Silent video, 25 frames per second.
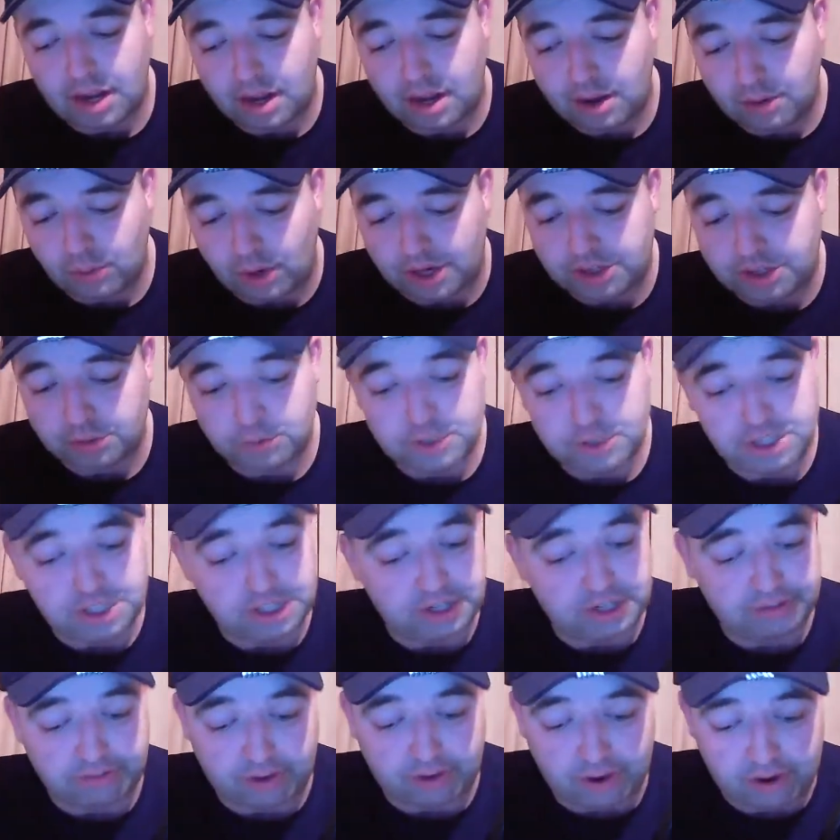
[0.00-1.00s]
want to wish you
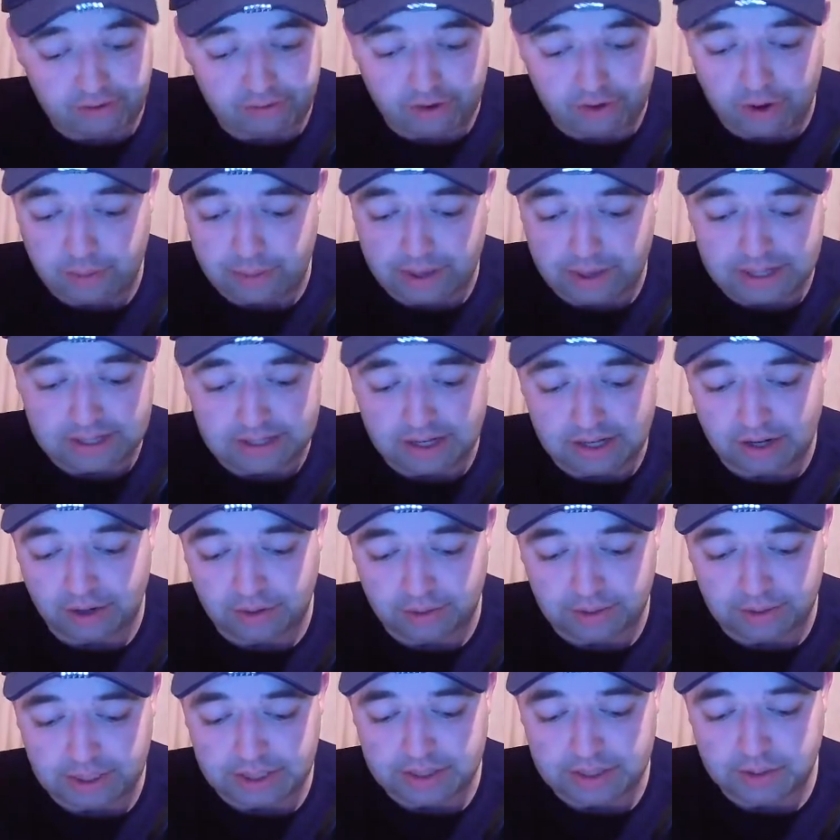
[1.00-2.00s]
the very, very best of luck
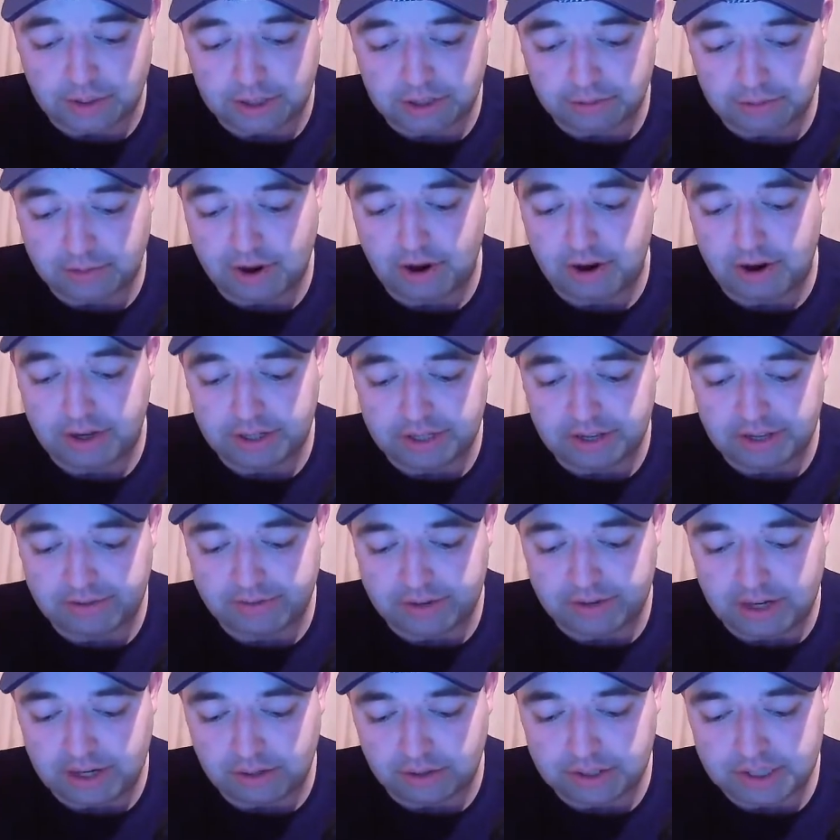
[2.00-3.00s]
with this one tomorrow. It
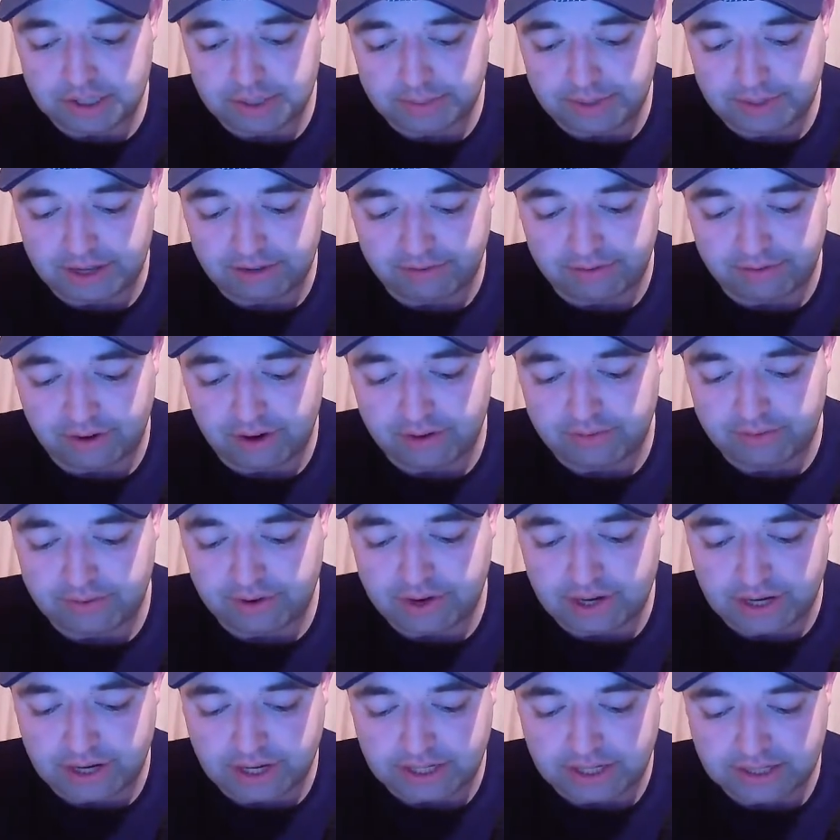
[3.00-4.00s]
definitely looks to be a very,
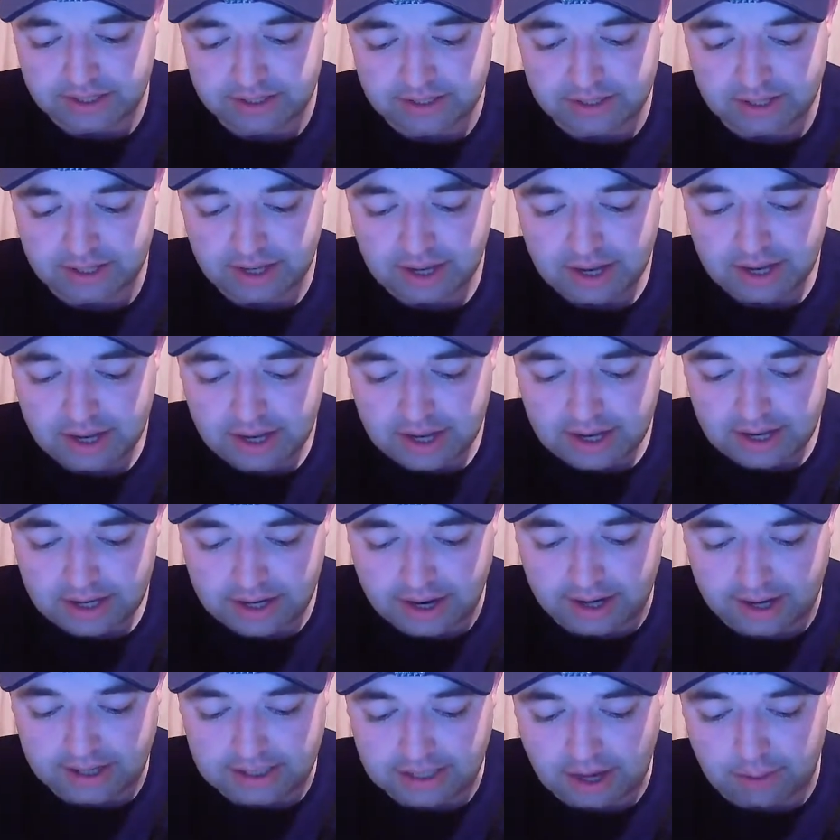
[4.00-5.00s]
very
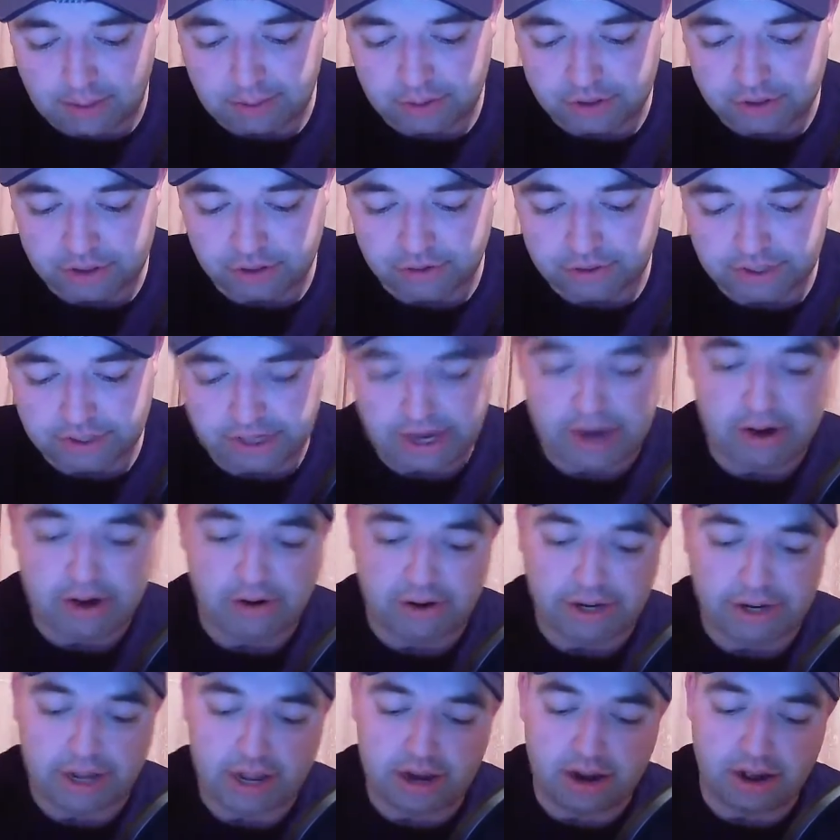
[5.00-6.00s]
nice opportunity here
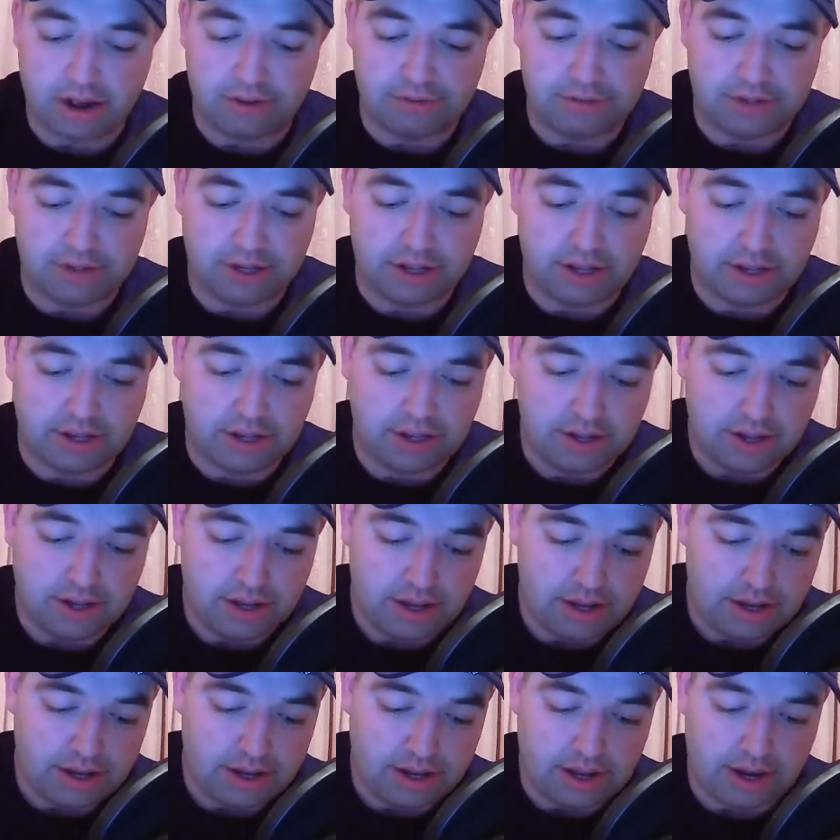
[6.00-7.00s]
to get off
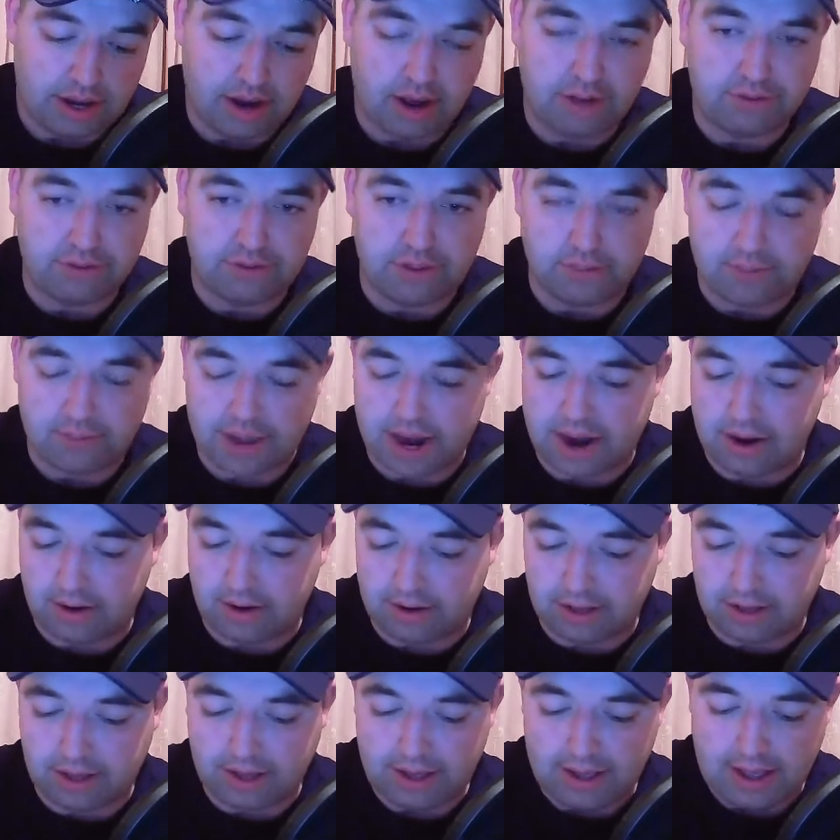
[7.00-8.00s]
the
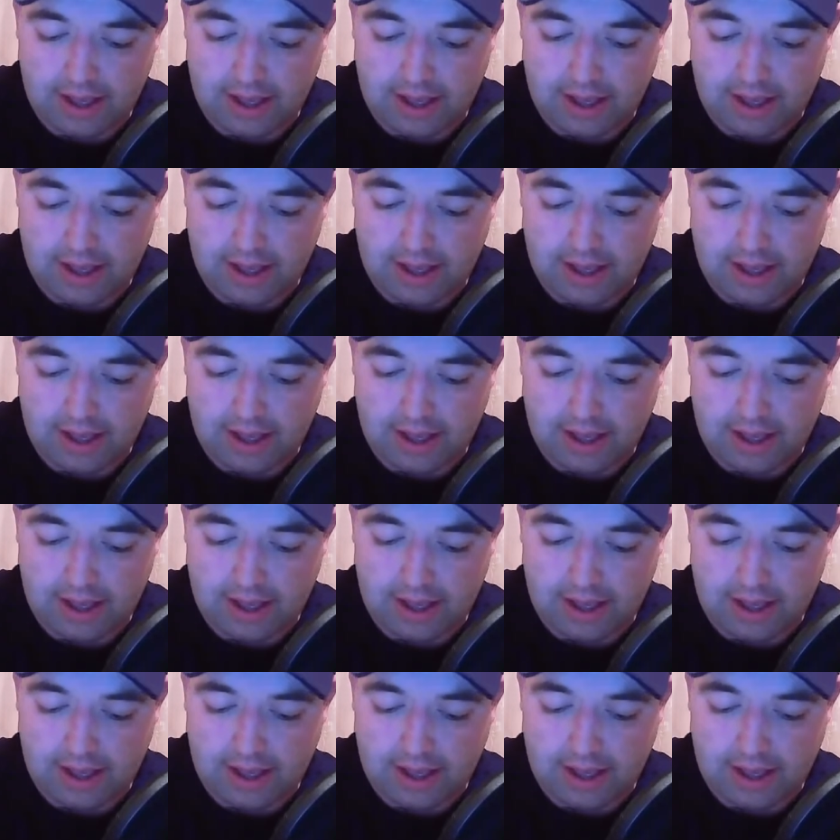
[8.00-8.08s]
mark.